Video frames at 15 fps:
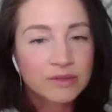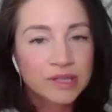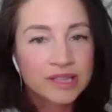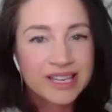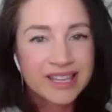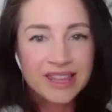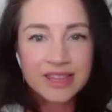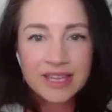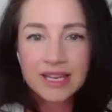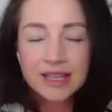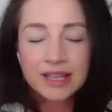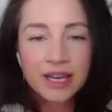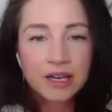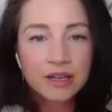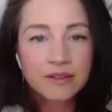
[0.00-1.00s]
really
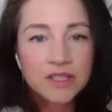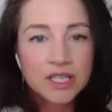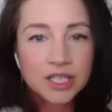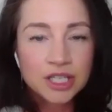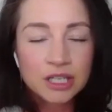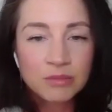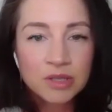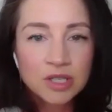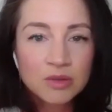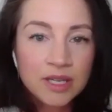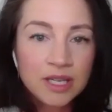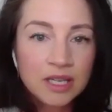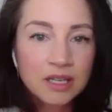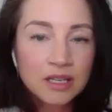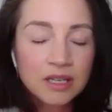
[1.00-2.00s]
thin layer of tissue
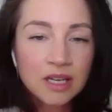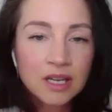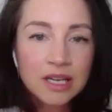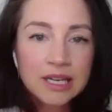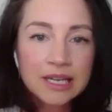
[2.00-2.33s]
between